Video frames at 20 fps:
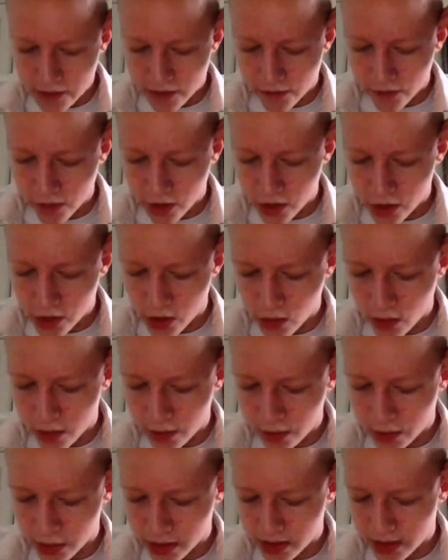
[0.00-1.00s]
and furniture
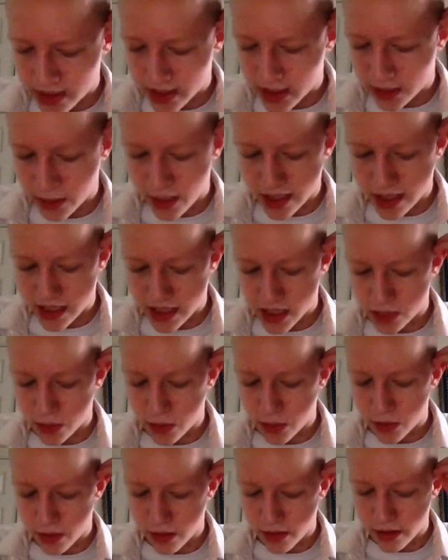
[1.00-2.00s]
rumbled as the blast
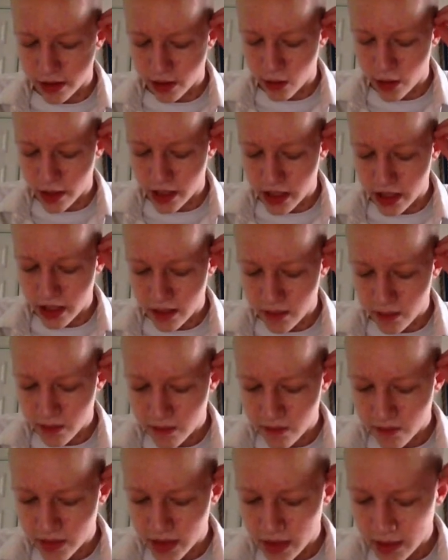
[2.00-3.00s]
exploded in the creek.
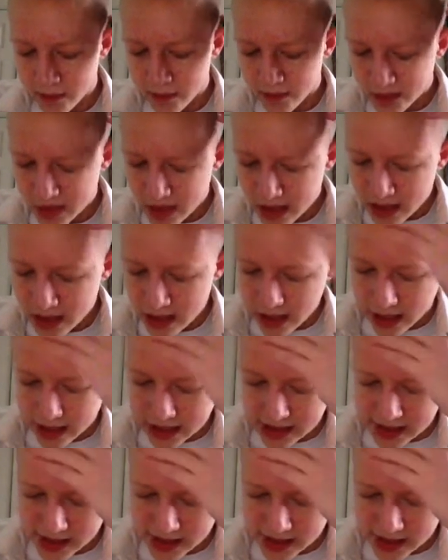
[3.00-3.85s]
As the